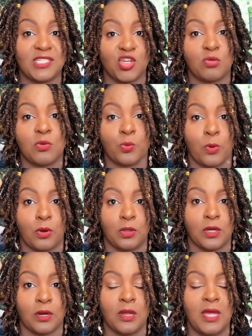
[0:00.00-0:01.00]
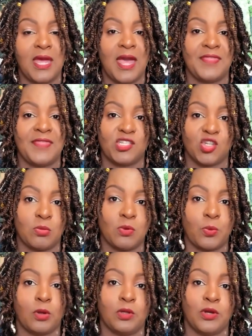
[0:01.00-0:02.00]
a derma roller, and that
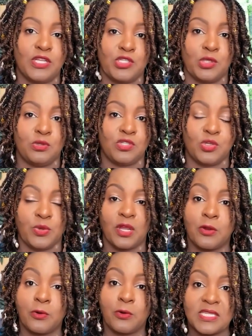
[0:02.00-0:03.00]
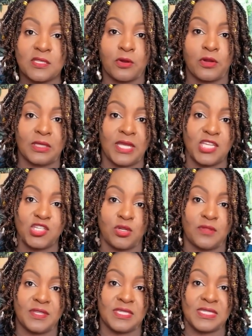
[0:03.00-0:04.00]
derma roller is used to increase circulation on the